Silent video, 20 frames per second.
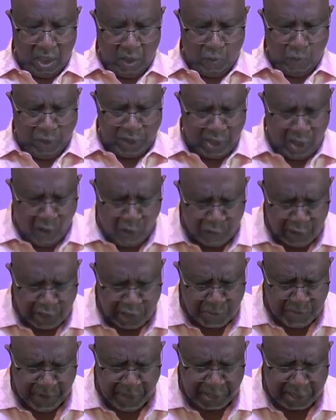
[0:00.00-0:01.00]
When the Holy
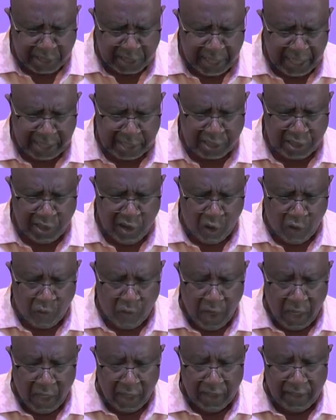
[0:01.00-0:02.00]
Spirit says no,
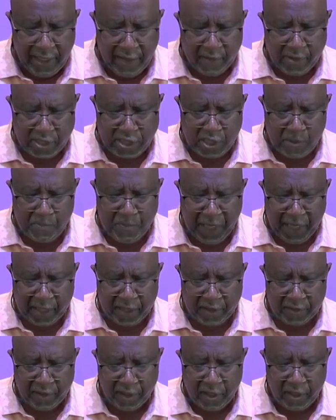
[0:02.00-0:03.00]
there is a
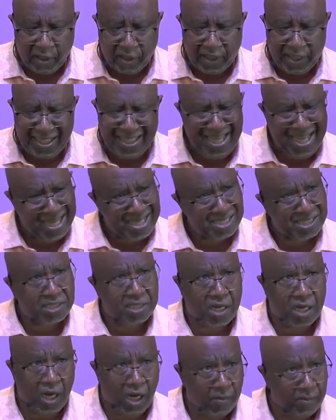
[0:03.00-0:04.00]
bigger yes
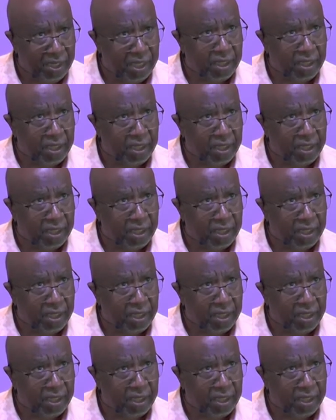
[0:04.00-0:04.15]
coming.